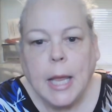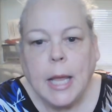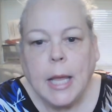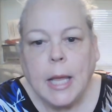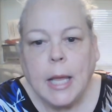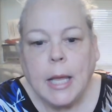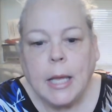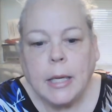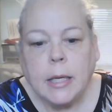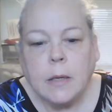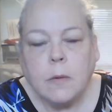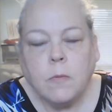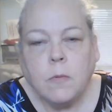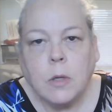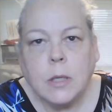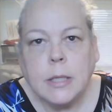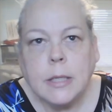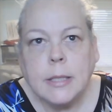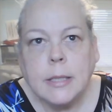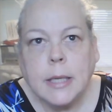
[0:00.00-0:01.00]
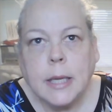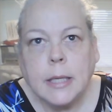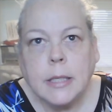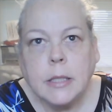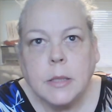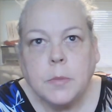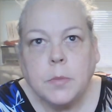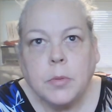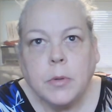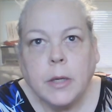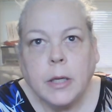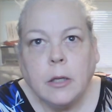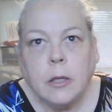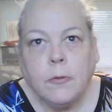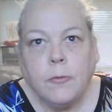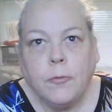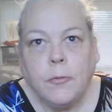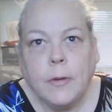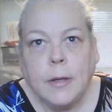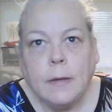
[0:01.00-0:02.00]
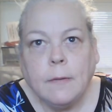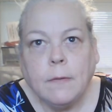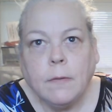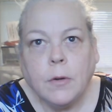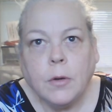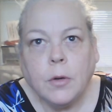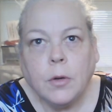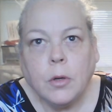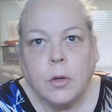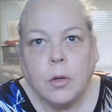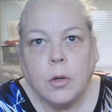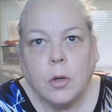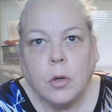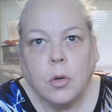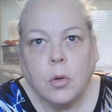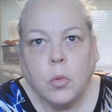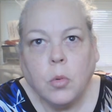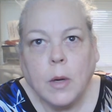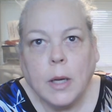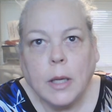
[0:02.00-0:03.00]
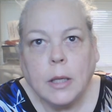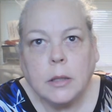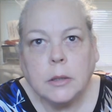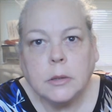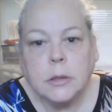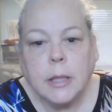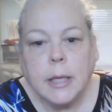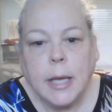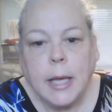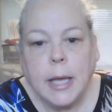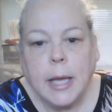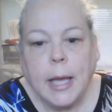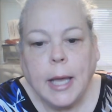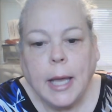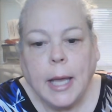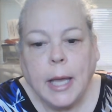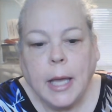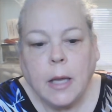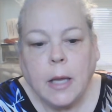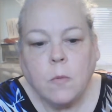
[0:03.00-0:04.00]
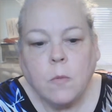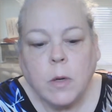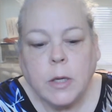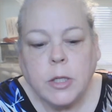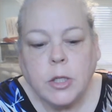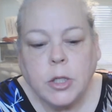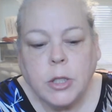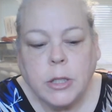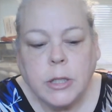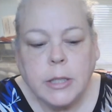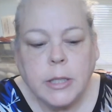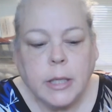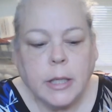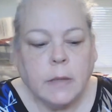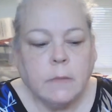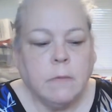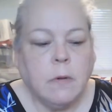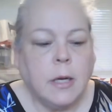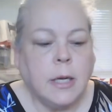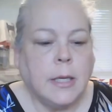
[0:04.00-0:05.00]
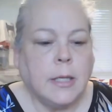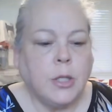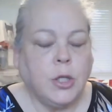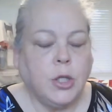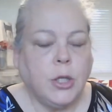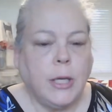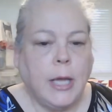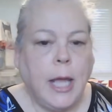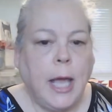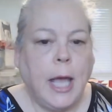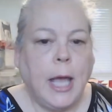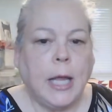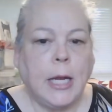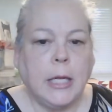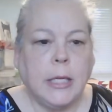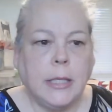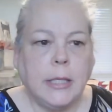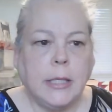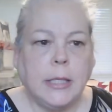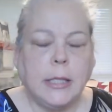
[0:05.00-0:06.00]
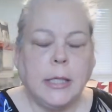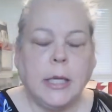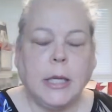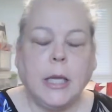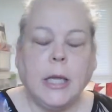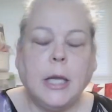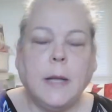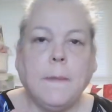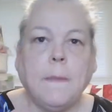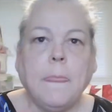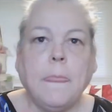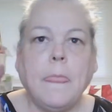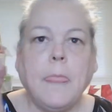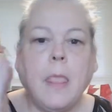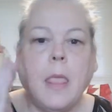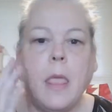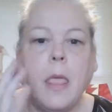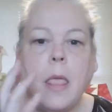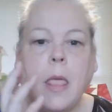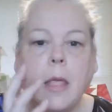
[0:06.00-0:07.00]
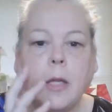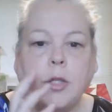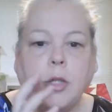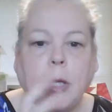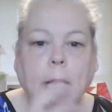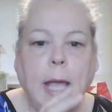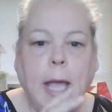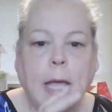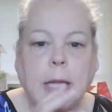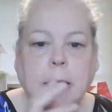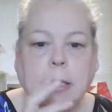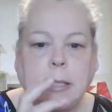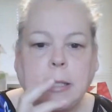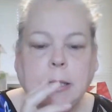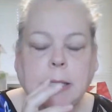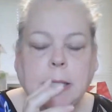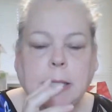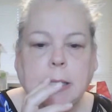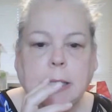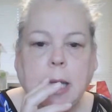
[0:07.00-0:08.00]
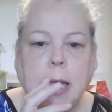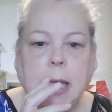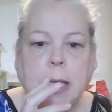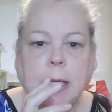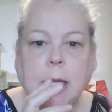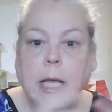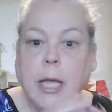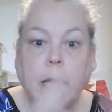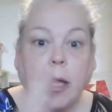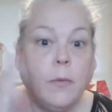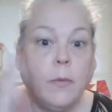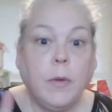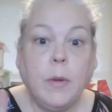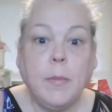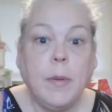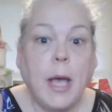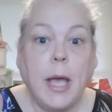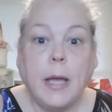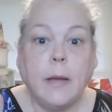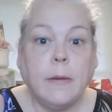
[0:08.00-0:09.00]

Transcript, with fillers: And it was a spring fever quilt. And what she did was she had us she had us design. It went by.